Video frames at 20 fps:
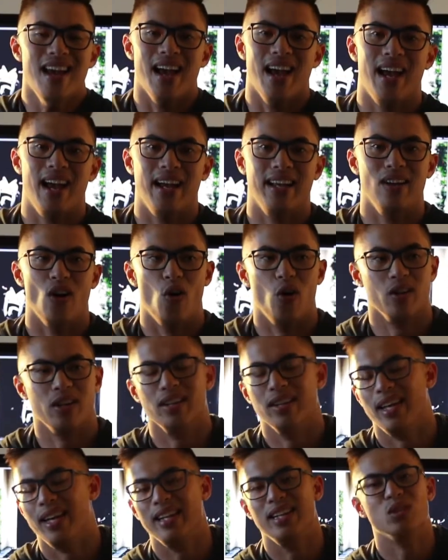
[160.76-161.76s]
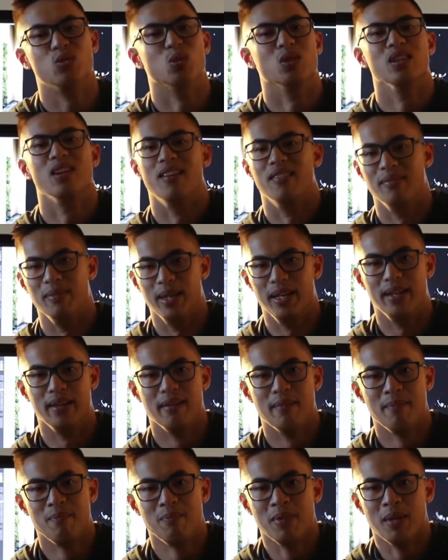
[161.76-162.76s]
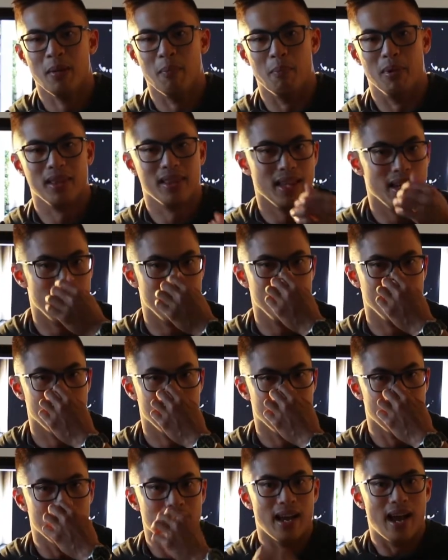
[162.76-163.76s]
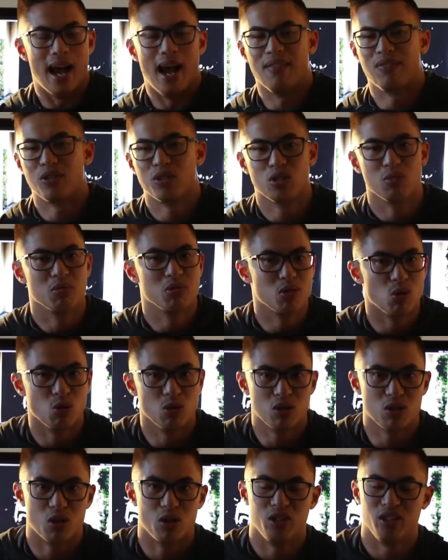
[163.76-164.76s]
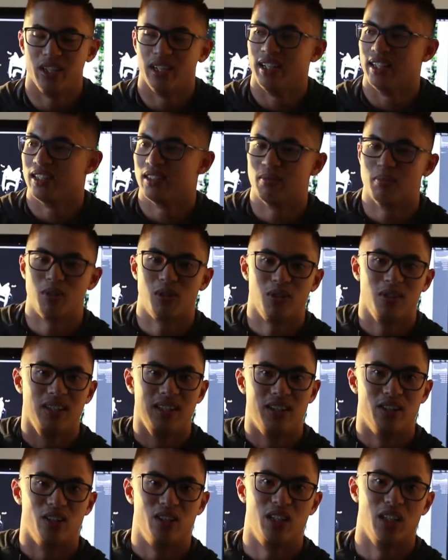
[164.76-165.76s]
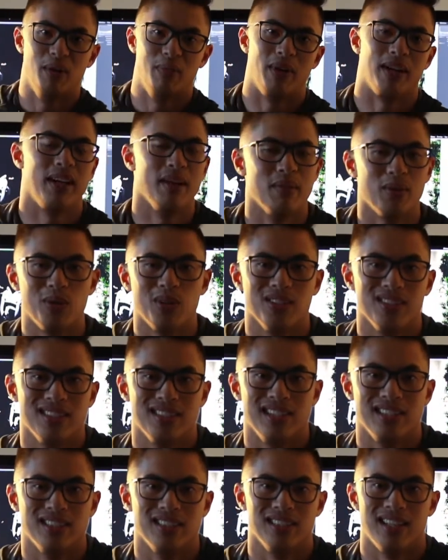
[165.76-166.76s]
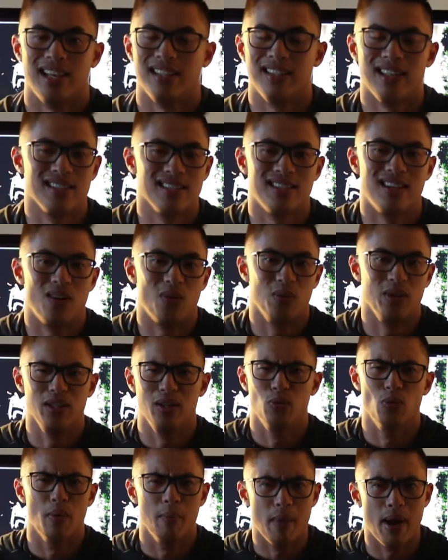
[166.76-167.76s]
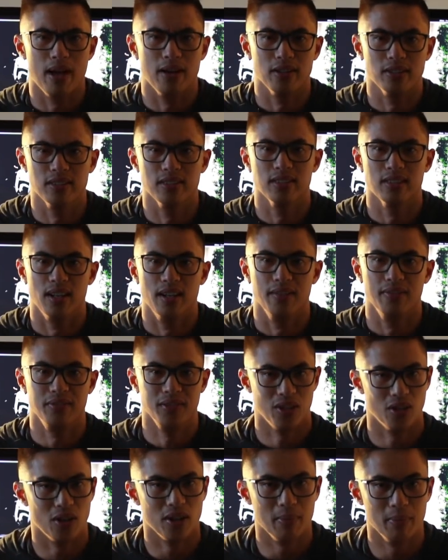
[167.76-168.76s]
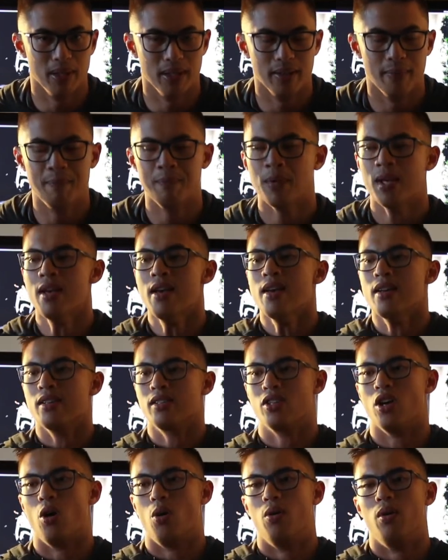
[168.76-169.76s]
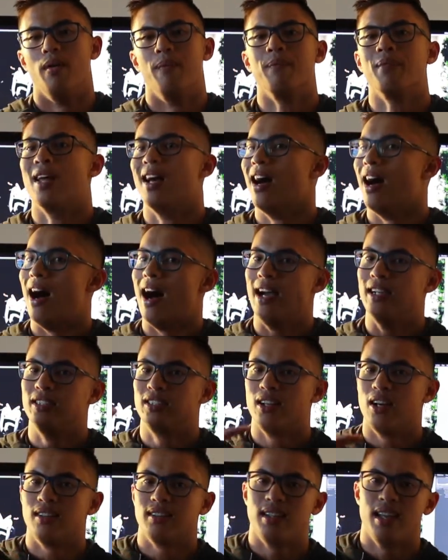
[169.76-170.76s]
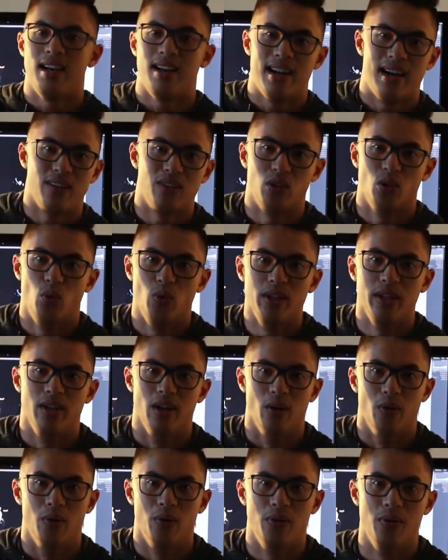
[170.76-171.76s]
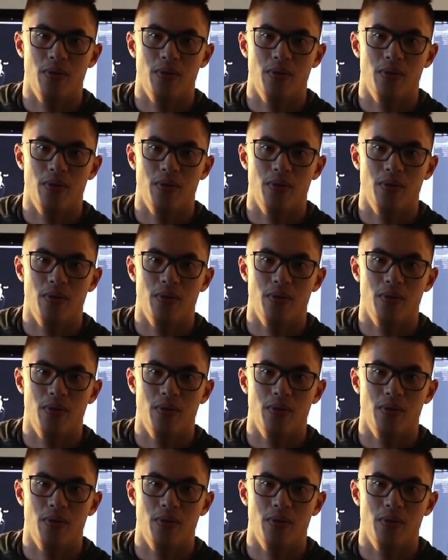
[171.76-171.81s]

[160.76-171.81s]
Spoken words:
and all the ladies would love me. But then, after some soul searching and some good leadership, I came to the realization that that's not really what matters in life. You know what I mean? So I shot that out the window.